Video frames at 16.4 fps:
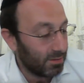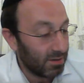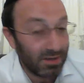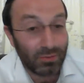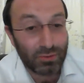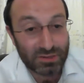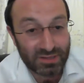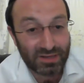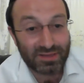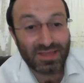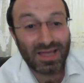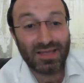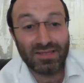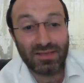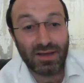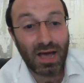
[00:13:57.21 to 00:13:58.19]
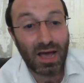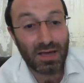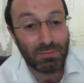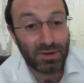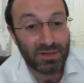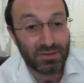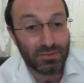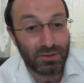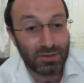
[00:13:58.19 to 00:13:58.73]
He was the 10th guy,
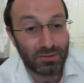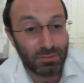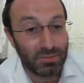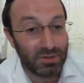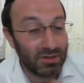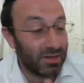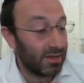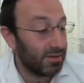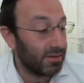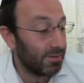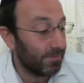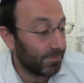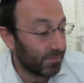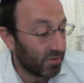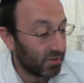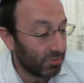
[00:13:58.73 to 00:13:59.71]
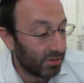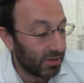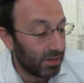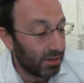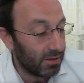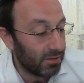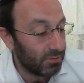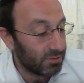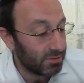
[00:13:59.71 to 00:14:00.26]
by the way, to be led to the
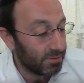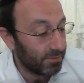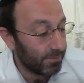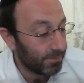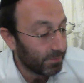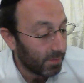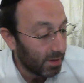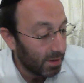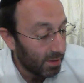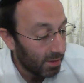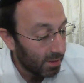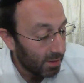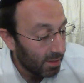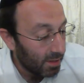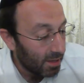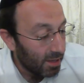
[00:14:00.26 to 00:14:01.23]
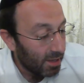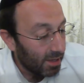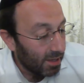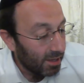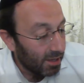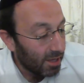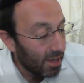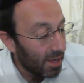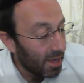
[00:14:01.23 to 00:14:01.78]
gallows.
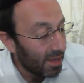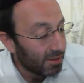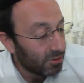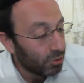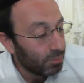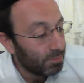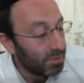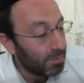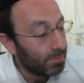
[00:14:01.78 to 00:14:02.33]
He had to be